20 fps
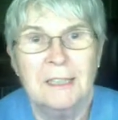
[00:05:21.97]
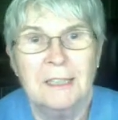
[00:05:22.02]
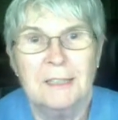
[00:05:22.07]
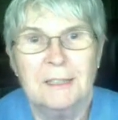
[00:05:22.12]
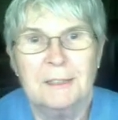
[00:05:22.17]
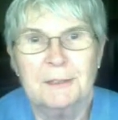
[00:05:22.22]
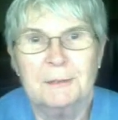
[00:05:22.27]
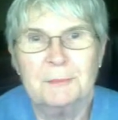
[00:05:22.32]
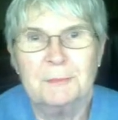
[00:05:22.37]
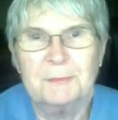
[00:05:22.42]

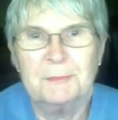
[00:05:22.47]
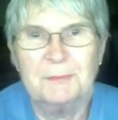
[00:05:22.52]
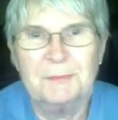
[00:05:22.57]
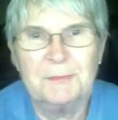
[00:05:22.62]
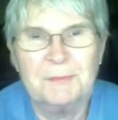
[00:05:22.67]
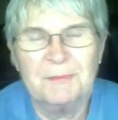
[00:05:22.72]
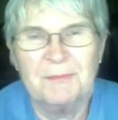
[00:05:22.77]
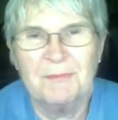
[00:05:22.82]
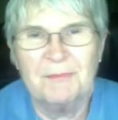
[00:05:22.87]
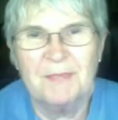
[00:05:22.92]
Um,
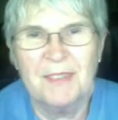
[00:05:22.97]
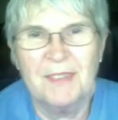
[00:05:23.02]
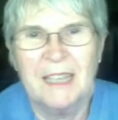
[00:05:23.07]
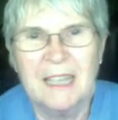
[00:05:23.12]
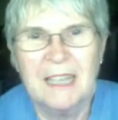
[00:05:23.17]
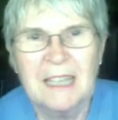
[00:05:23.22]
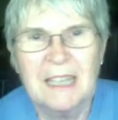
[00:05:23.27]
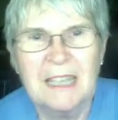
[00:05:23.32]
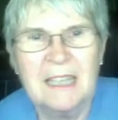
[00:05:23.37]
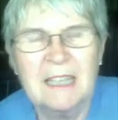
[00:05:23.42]

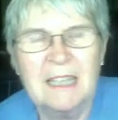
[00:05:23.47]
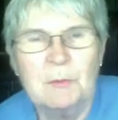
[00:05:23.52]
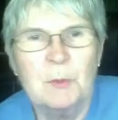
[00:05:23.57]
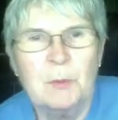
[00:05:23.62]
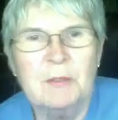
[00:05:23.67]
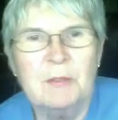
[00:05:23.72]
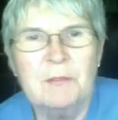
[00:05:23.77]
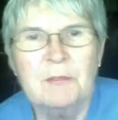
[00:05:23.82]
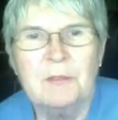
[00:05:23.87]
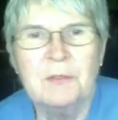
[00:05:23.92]

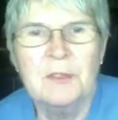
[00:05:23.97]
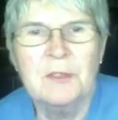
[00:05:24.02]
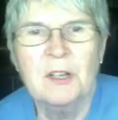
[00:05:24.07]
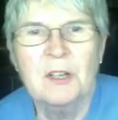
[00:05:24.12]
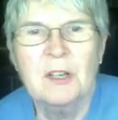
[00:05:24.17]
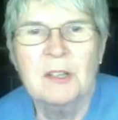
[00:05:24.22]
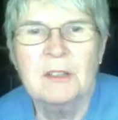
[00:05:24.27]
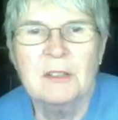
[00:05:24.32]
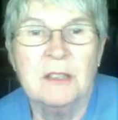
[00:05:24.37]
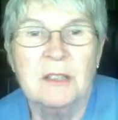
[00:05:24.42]
we've
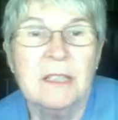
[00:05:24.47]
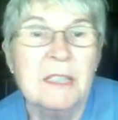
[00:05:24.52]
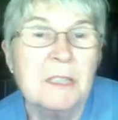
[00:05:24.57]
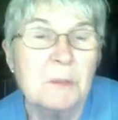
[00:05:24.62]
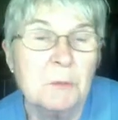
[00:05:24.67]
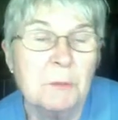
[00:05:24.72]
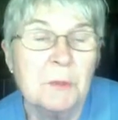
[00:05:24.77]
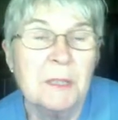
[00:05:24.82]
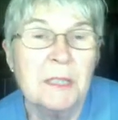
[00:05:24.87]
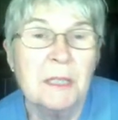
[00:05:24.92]
gone, this
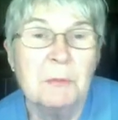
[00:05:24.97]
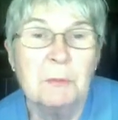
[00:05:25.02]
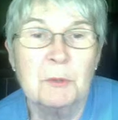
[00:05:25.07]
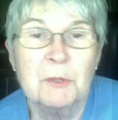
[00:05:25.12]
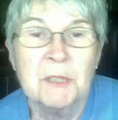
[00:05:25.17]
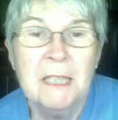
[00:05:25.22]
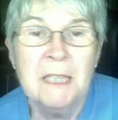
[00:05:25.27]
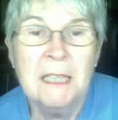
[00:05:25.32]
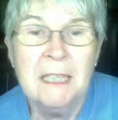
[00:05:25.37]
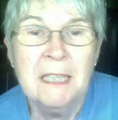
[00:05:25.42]
will be number
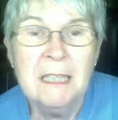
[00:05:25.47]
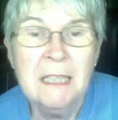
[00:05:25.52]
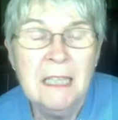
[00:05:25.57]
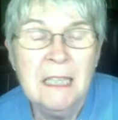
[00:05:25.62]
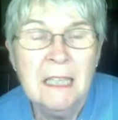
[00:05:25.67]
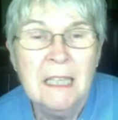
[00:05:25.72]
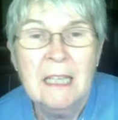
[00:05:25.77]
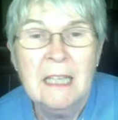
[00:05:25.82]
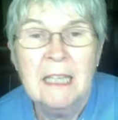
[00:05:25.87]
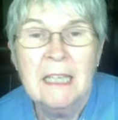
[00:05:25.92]
10.
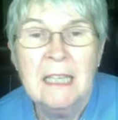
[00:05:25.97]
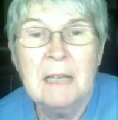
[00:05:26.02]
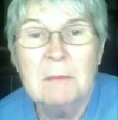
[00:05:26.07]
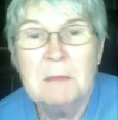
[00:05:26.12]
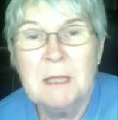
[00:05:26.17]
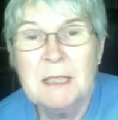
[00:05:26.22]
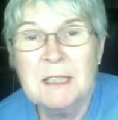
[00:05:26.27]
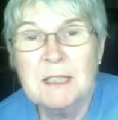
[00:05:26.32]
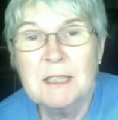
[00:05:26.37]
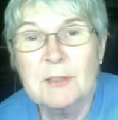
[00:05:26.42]
That
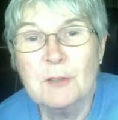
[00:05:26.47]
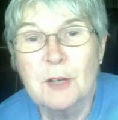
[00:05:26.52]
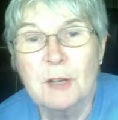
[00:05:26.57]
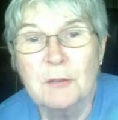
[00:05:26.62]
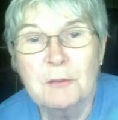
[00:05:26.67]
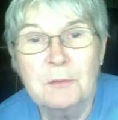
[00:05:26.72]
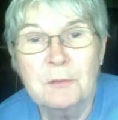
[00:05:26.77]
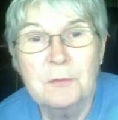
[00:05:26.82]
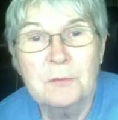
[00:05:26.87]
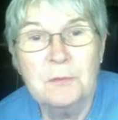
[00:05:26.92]
means there
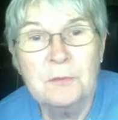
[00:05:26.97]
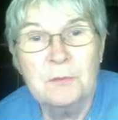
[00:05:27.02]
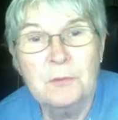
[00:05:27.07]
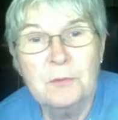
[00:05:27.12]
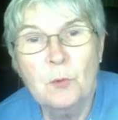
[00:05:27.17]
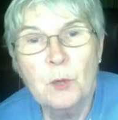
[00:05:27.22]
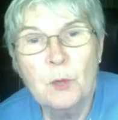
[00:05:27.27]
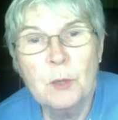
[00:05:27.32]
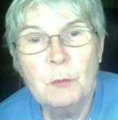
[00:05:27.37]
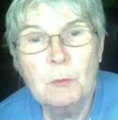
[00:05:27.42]
are
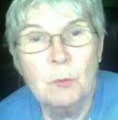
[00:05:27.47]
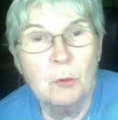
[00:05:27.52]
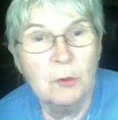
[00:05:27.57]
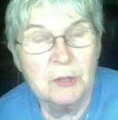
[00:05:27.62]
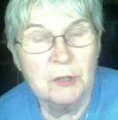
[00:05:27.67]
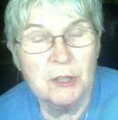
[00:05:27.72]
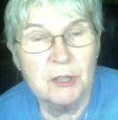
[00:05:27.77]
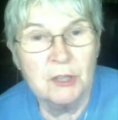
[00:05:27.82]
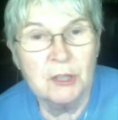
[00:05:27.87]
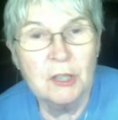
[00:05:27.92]
4 more
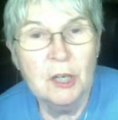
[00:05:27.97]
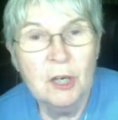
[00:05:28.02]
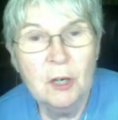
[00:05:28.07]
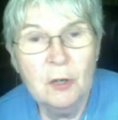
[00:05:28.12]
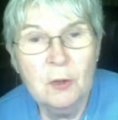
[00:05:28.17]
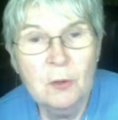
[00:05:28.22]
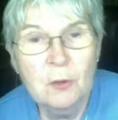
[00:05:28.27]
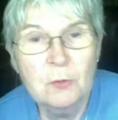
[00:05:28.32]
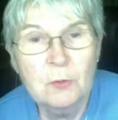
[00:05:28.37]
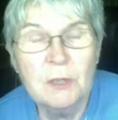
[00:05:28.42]
to
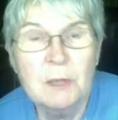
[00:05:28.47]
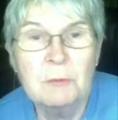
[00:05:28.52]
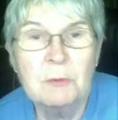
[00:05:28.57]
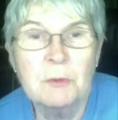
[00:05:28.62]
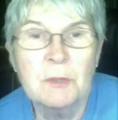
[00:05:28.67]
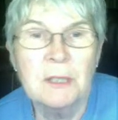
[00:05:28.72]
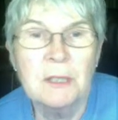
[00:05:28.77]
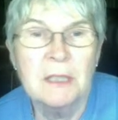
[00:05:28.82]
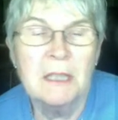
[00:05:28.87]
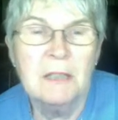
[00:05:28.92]
go.
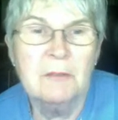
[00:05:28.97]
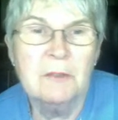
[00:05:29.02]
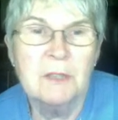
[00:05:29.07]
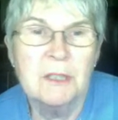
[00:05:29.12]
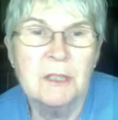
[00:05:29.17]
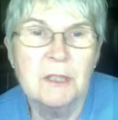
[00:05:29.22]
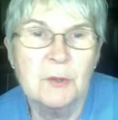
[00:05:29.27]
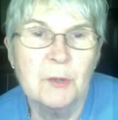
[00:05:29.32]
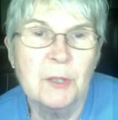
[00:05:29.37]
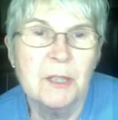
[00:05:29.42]
Number 11
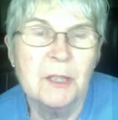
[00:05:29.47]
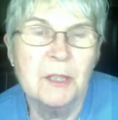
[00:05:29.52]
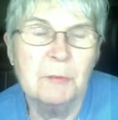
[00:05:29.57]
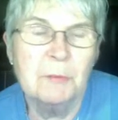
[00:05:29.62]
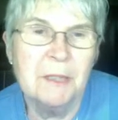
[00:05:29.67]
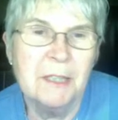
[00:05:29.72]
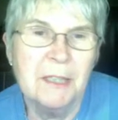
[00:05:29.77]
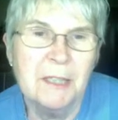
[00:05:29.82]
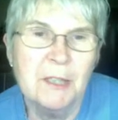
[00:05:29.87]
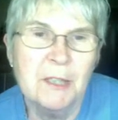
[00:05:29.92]
is going to
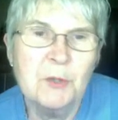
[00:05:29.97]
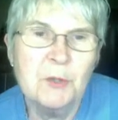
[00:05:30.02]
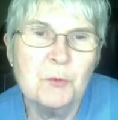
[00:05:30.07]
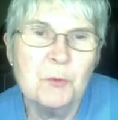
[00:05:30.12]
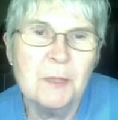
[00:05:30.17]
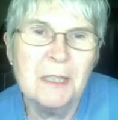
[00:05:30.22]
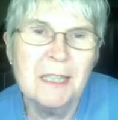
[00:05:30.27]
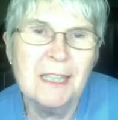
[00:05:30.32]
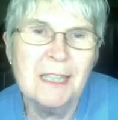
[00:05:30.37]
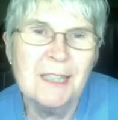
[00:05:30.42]
be the
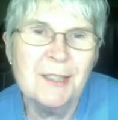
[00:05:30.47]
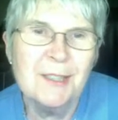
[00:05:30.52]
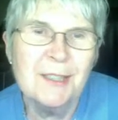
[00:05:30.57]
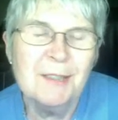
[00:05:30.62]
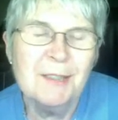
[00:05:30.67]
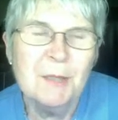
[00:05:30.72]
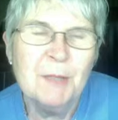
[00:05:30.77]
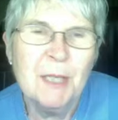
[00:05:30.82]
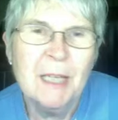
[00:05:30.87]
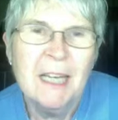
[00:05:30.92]
history
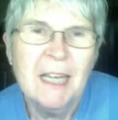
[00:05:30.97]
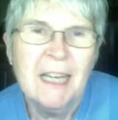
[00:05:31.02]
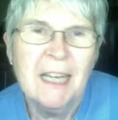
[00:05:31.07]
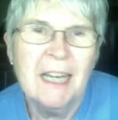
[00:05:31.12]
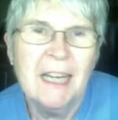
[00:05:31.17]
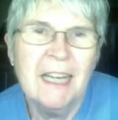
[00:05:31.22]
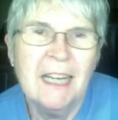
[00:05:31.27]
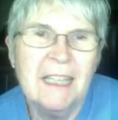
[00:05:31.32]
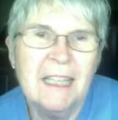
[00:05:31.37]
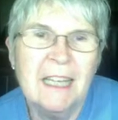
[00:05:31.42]
lesson,
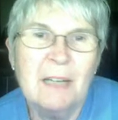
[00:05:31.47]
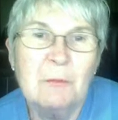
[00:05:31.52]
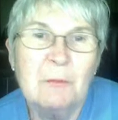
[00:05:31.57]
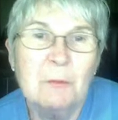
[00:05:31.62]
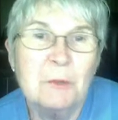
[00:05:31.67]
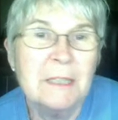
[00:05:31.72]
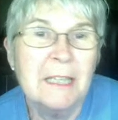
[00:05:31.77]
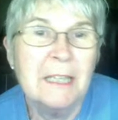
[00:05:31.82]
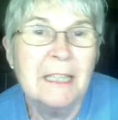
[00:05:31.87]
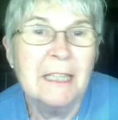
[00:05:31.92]
and that
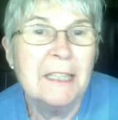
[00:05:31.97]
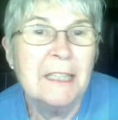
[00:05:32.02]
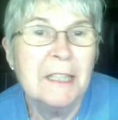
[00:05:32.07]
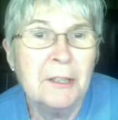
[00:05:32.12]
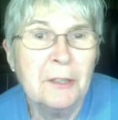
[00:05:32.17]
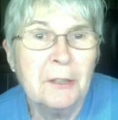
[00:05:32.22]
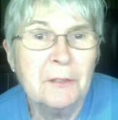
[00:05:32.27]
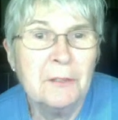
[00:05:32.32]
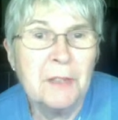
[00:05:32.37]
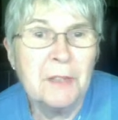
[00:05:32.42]
will take
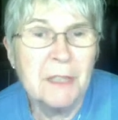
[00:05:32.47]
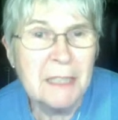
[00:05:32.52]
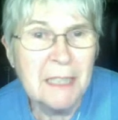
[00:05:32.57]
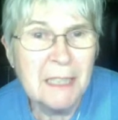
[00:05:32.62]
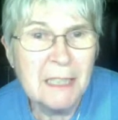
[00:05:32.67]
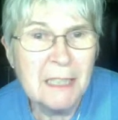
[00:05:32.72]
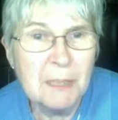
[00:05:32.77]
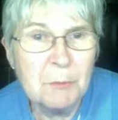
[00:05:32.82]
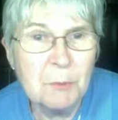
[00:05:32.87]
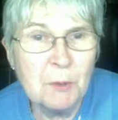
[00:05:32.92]
care of the
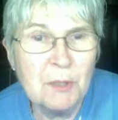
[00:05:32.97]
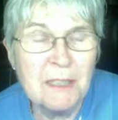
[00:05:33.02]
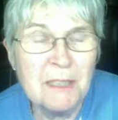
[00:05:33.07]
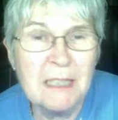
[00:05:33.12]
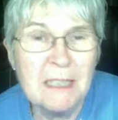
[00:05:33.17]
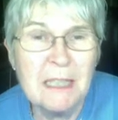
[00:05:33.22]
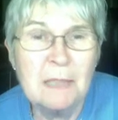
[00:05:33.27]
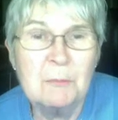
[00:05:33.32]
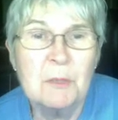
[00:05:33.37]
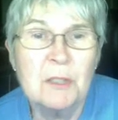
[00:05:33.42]
textbook
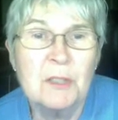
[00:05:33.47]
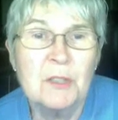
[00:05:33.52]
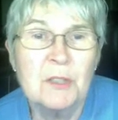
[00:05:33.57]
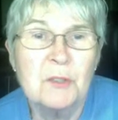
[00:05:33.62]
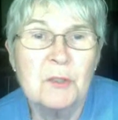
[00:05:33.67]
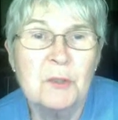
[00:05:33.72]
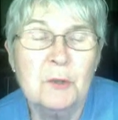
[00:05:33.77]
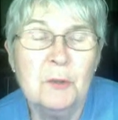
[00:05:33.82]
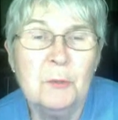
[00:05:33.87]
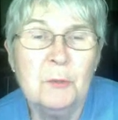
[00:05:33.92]
assignments
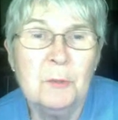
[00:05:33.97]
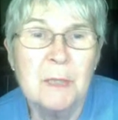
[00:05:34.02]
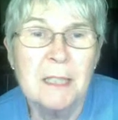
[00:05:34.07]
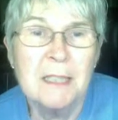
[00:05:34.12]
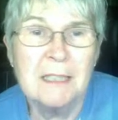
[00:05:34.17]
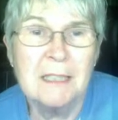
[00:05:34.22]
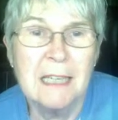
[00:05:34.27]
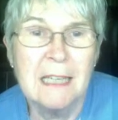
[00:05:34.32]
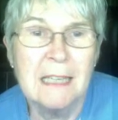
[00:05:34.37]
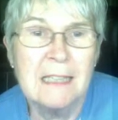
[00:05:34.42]
too,
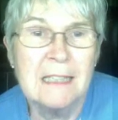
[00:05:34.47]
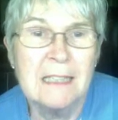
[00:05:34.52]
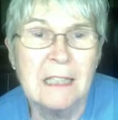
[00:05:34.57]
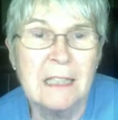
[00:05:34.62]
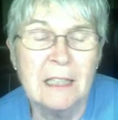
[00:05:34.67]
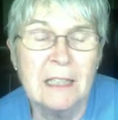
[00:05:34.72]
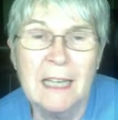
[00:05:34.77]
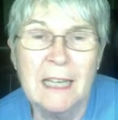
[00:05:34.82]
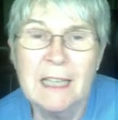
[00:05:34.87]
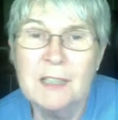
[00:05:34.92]
because that's the
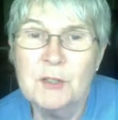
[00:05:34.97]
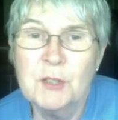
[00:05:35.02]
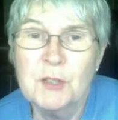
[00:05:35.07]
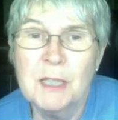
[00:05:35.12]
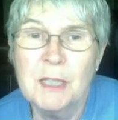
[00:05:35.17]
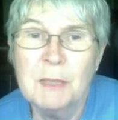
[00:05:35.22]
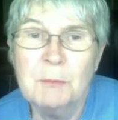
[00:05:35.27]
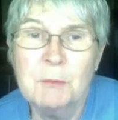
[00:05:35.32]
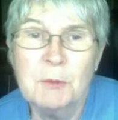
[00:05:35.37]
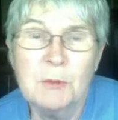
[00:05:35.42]
last
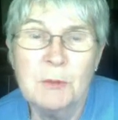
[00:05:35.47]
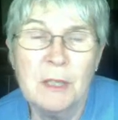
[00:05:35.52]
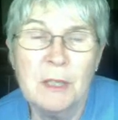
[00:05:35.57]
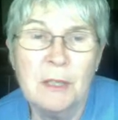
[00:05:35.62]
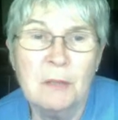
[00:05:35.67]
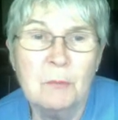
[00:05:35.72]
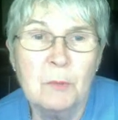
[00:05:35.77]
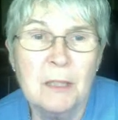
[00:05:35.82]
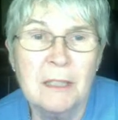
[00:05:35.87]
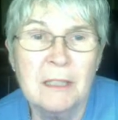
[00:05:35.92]
chapter
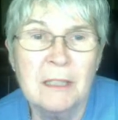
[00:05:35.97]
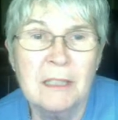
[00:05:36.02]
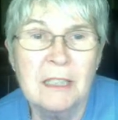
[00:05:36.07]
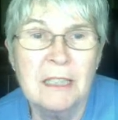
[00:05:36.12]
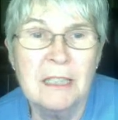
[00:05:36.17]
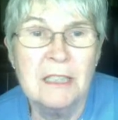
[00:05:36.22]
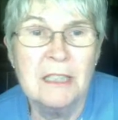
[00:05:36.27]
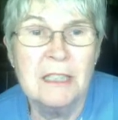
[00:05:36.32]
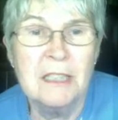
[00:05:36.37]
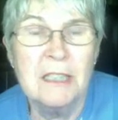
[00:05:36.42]
that we
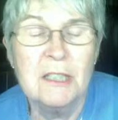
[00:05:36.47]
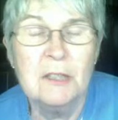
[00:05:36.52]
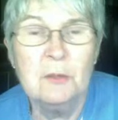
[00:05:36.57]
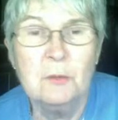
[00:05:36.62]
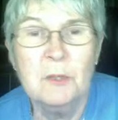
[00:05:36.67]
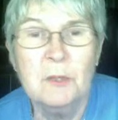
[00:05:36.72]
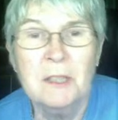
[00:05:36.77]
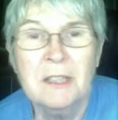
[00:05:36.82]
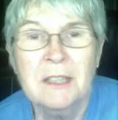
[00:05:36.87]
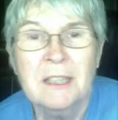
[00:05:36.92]
need to deal
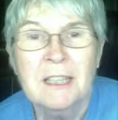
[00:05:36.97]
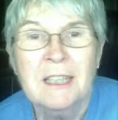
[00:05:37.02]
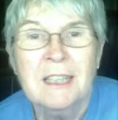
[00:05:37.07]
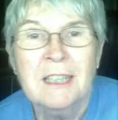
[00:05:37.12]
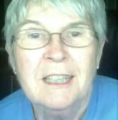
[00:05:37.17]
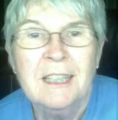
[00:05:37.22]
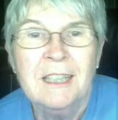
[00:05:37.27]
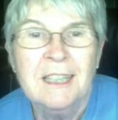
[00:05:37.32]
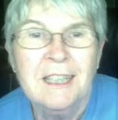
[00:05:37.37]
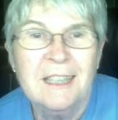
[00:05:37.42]
with
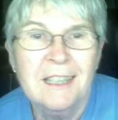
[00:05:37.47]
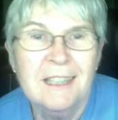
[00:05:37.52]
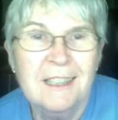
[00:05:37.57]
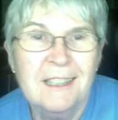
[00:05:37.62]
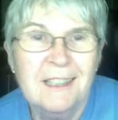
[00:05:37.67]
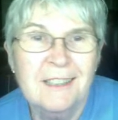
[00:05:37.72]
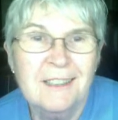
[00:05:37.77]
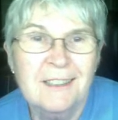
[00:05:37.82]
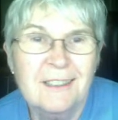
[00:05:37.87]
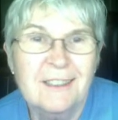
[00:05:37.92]

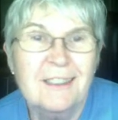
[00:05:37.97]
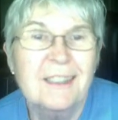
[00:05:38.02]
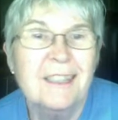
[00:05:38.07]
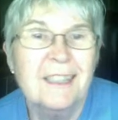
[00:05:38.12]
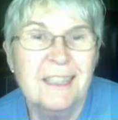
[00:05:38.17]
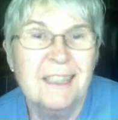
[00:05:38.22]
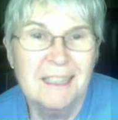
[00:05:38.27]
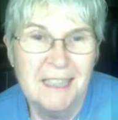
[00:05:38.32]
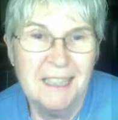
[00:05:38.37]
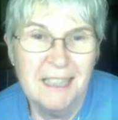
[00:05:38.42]
in
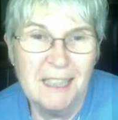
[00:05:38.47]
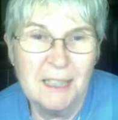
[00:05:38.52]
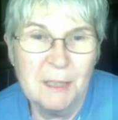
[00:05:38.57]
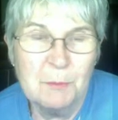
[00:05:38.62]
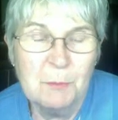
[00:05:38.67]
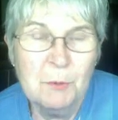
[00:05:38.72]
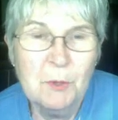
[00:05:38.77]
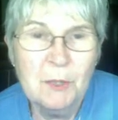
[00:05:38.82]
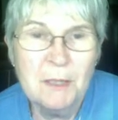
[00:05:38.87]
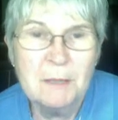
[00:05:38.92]
the
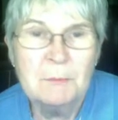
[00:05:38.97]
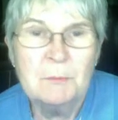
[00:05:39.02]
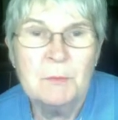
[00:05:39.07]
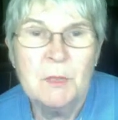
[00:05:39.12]
textbook.